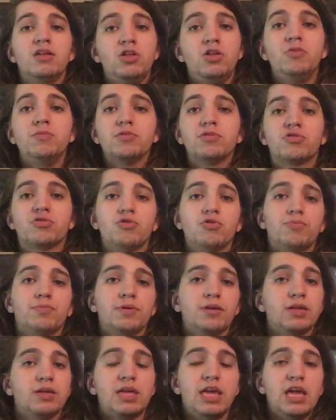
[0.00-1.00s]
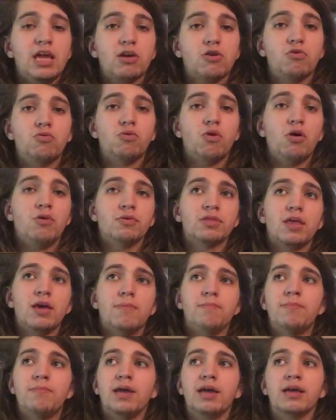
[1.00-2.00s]
Human Serpent, can't go wrong with
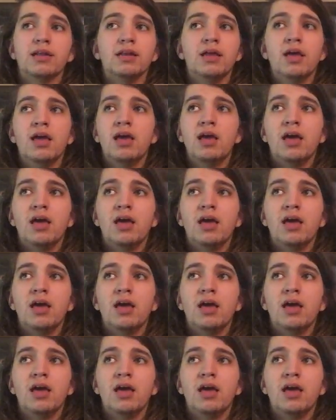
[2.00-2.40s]
that band.